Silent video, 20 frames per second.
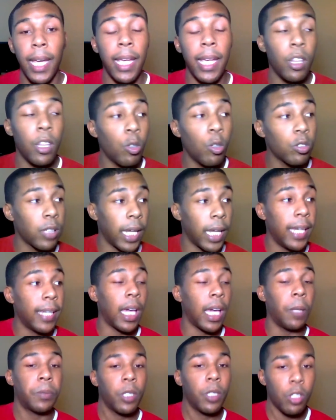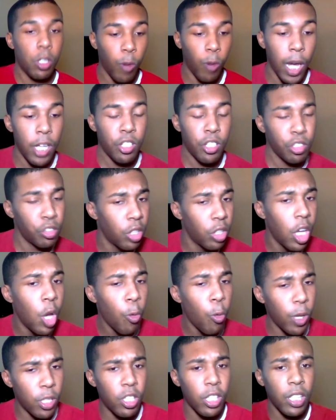late in those late game situations,
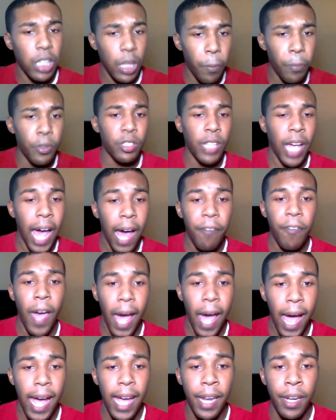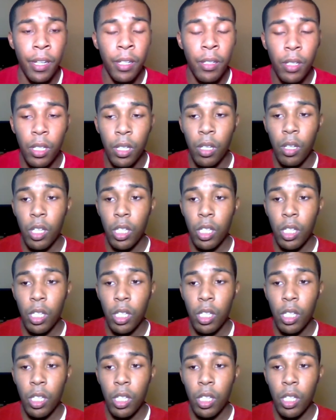which the Clippers have had,